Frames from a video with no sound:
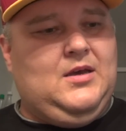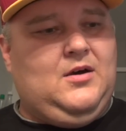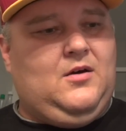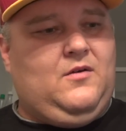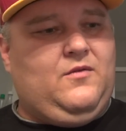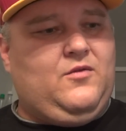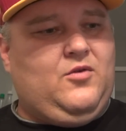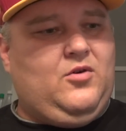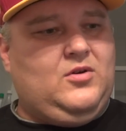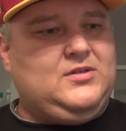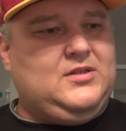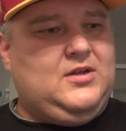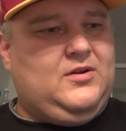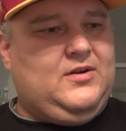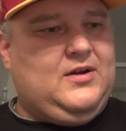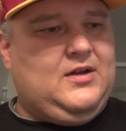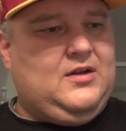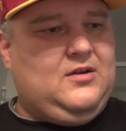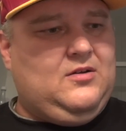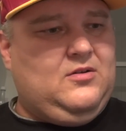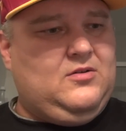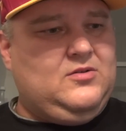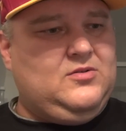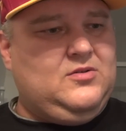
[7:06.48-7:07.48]
Of course, there
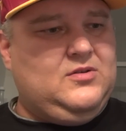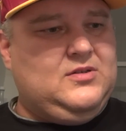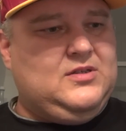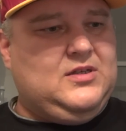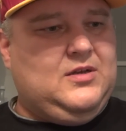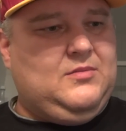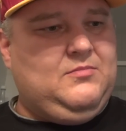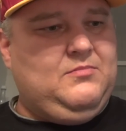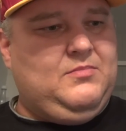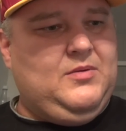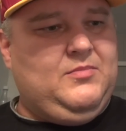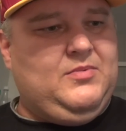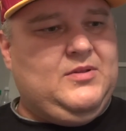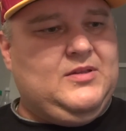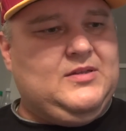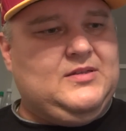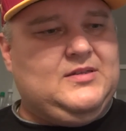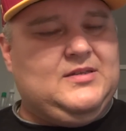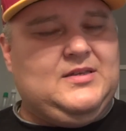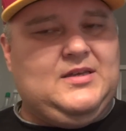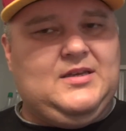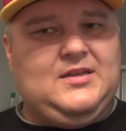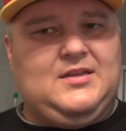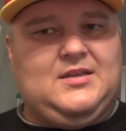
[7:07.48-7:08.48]
are also some people
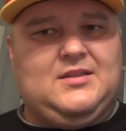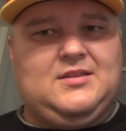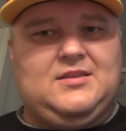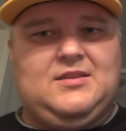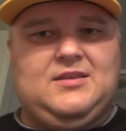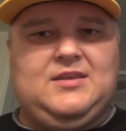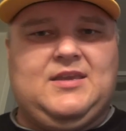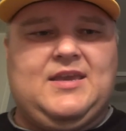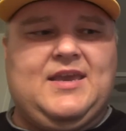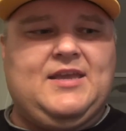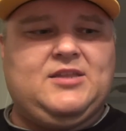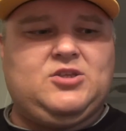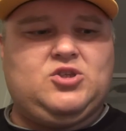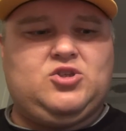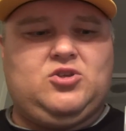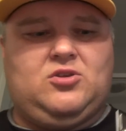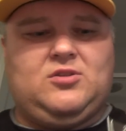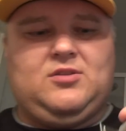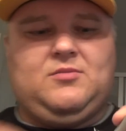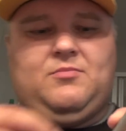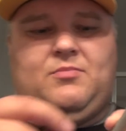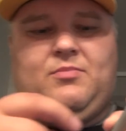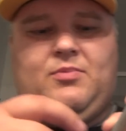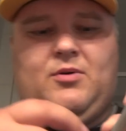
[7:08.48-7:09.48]
that say that the edge
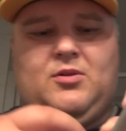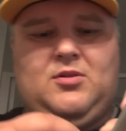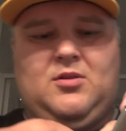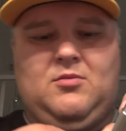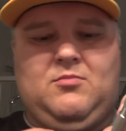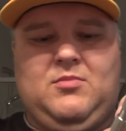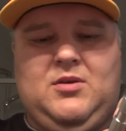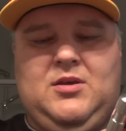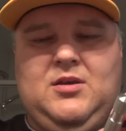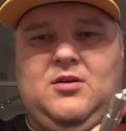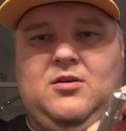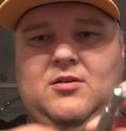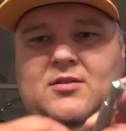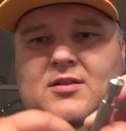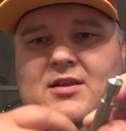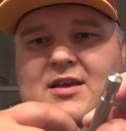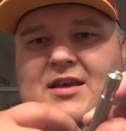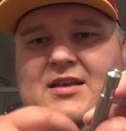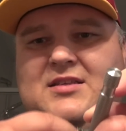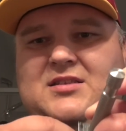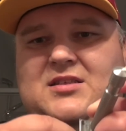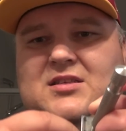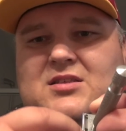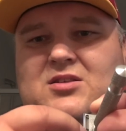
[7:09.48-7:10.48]
on the bottom here on the
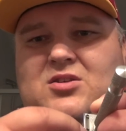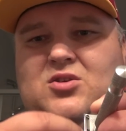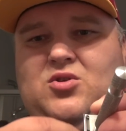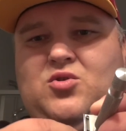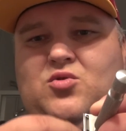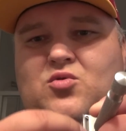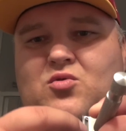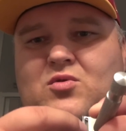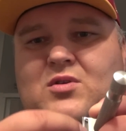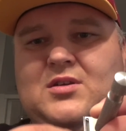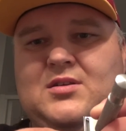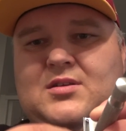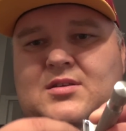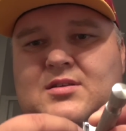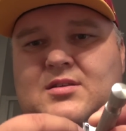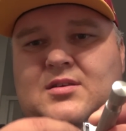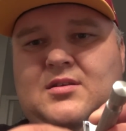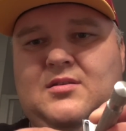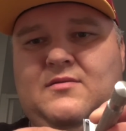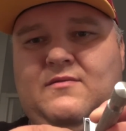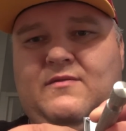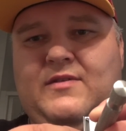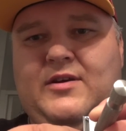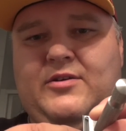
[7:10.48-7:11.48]
S2 is
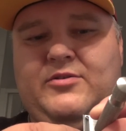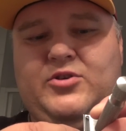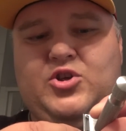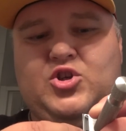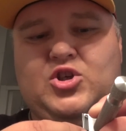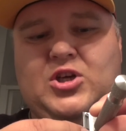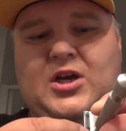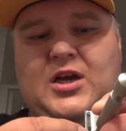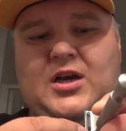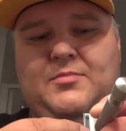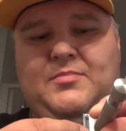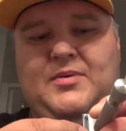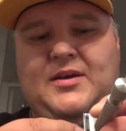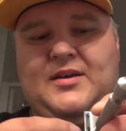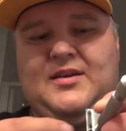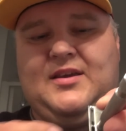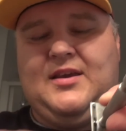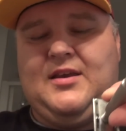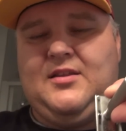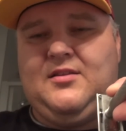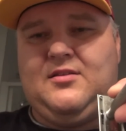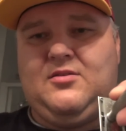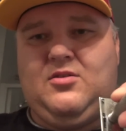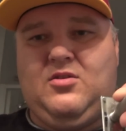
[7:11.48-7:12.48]
very sharp. I
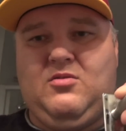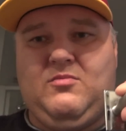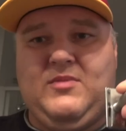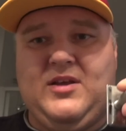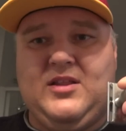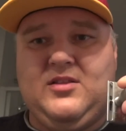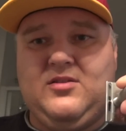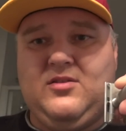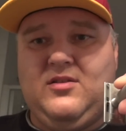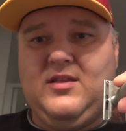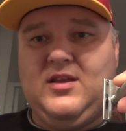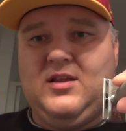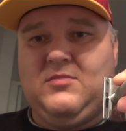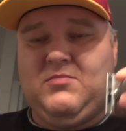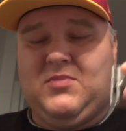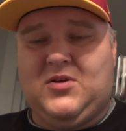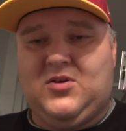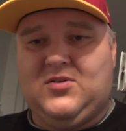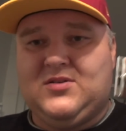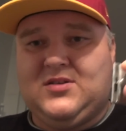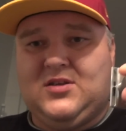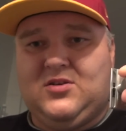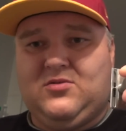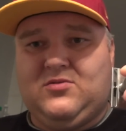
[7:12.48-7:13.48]
can't comment on that
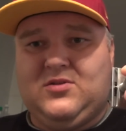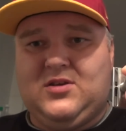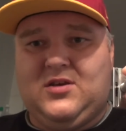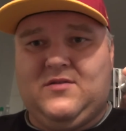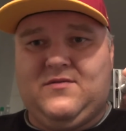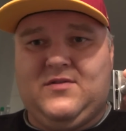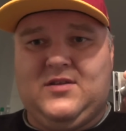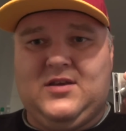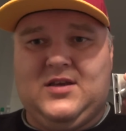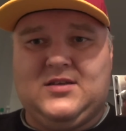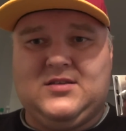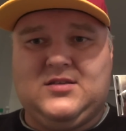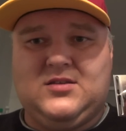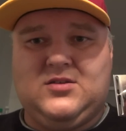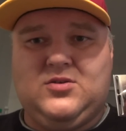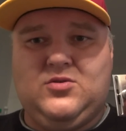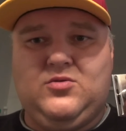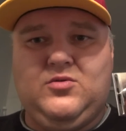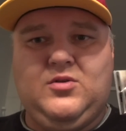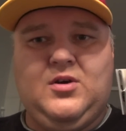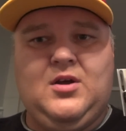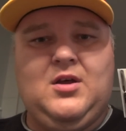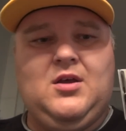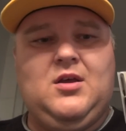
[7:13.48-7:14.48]
because I don't have the
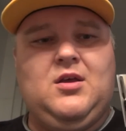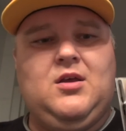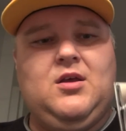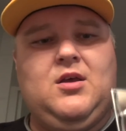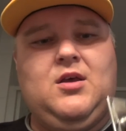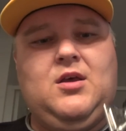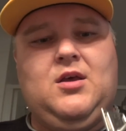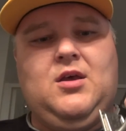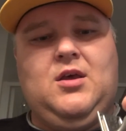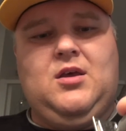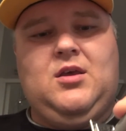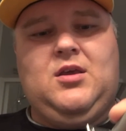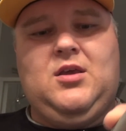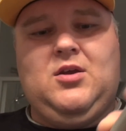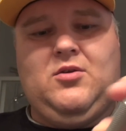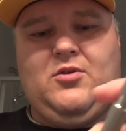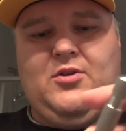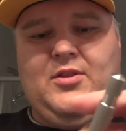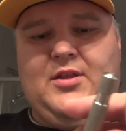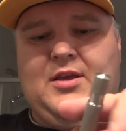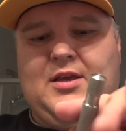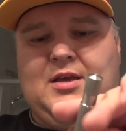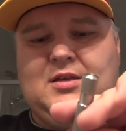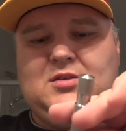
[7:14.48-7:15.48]
S2. Here
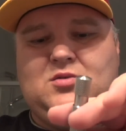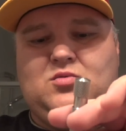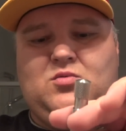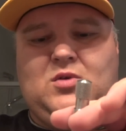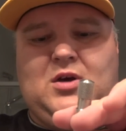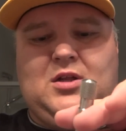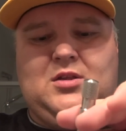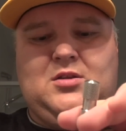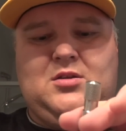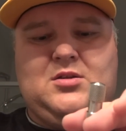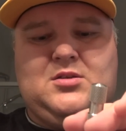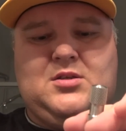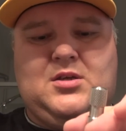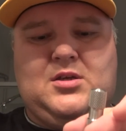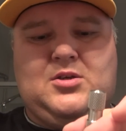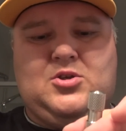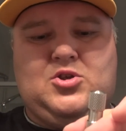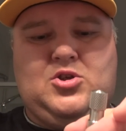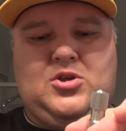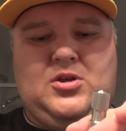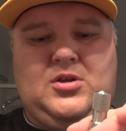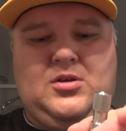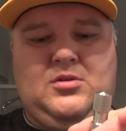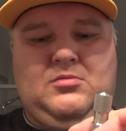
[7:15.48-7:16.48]
on the S1 it's
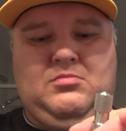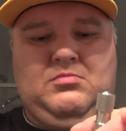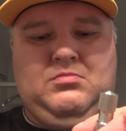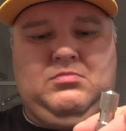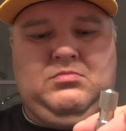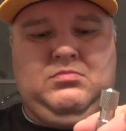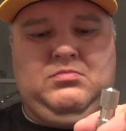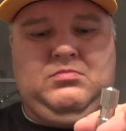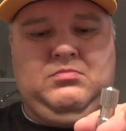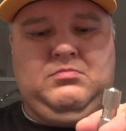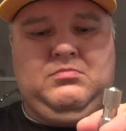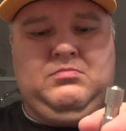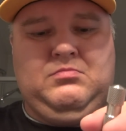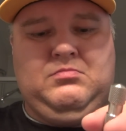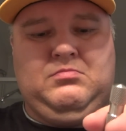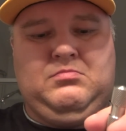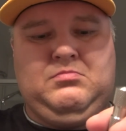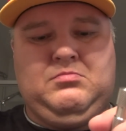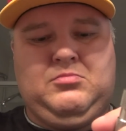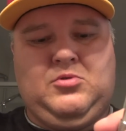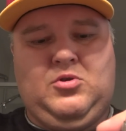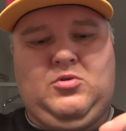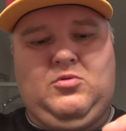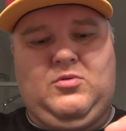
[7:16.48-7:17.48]
actually
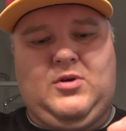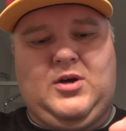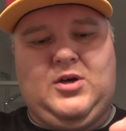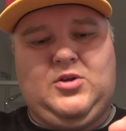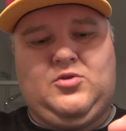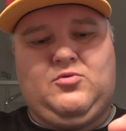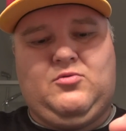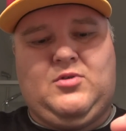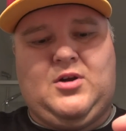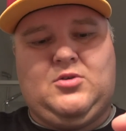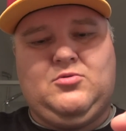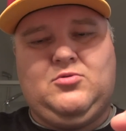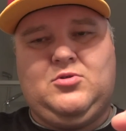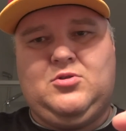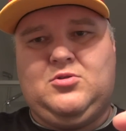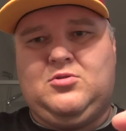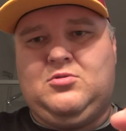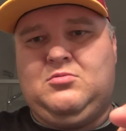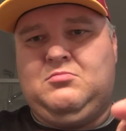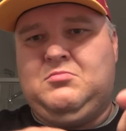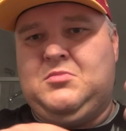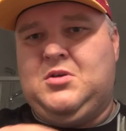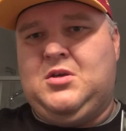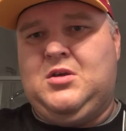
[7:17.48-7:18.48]
quite
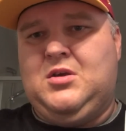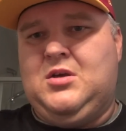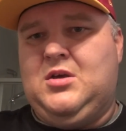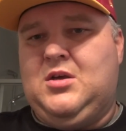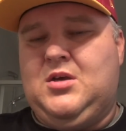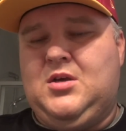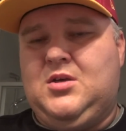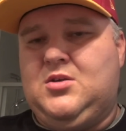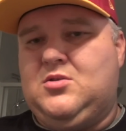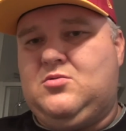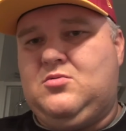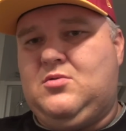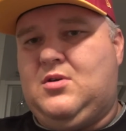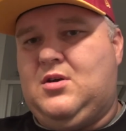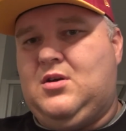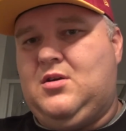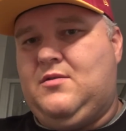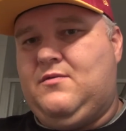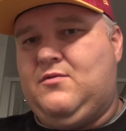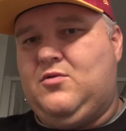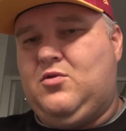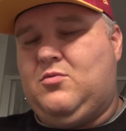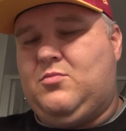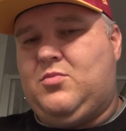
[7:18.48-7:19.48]
rounded, so I
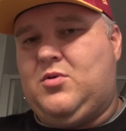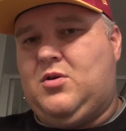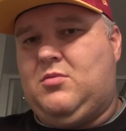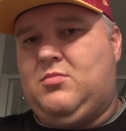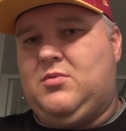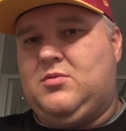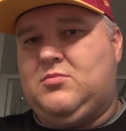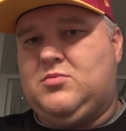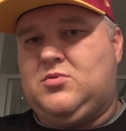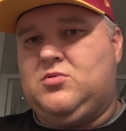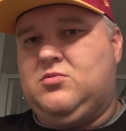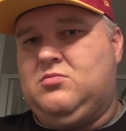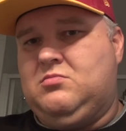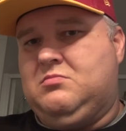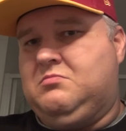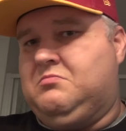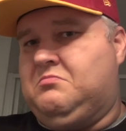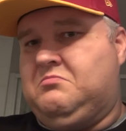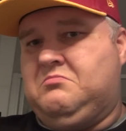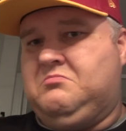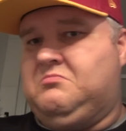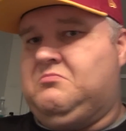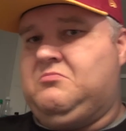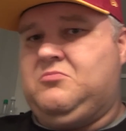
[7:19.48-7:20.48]
have no problems
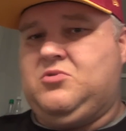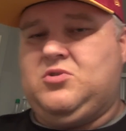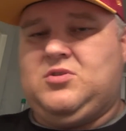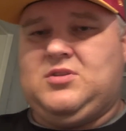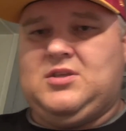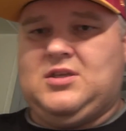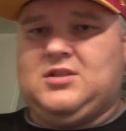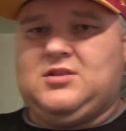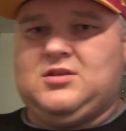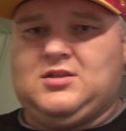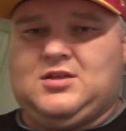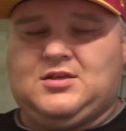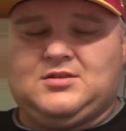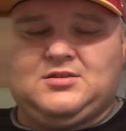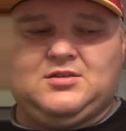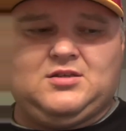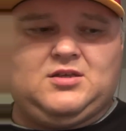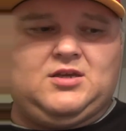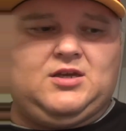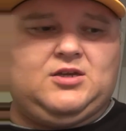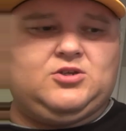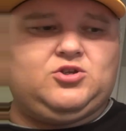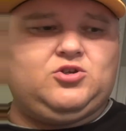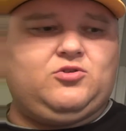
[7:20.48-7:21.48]
with that. It doesn't
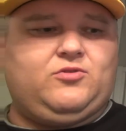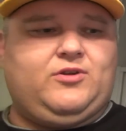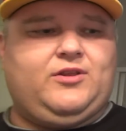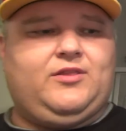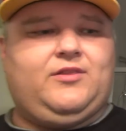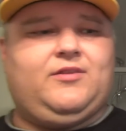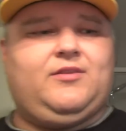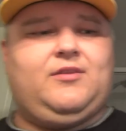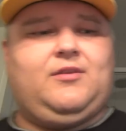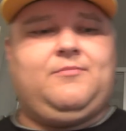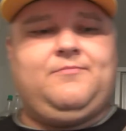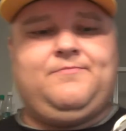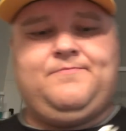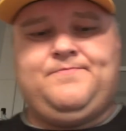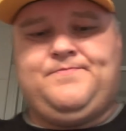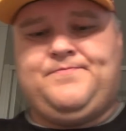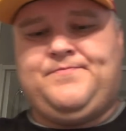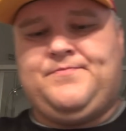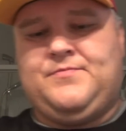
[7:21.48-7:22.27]
catch or anything.